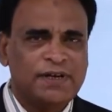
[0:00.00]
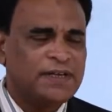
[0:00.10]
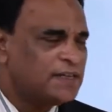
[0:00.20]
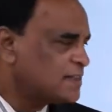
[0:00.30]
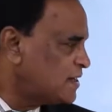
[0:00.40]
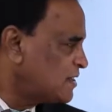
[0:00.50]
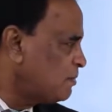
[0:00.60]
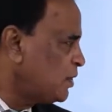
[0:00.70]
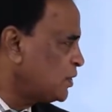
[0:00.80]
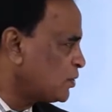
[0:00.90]
we'll discuss
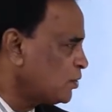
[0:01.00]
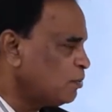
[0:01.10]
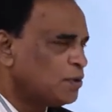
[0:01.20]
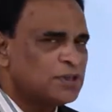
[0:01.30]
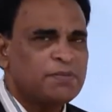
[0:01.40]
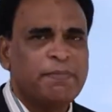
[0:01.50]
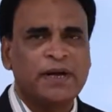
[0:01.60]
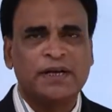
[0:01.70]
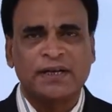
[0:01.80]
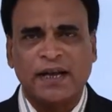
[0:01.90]
about robots
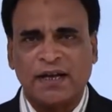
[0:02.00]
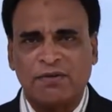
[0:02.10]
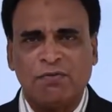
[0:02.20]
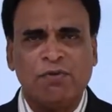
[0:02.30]
meta tag.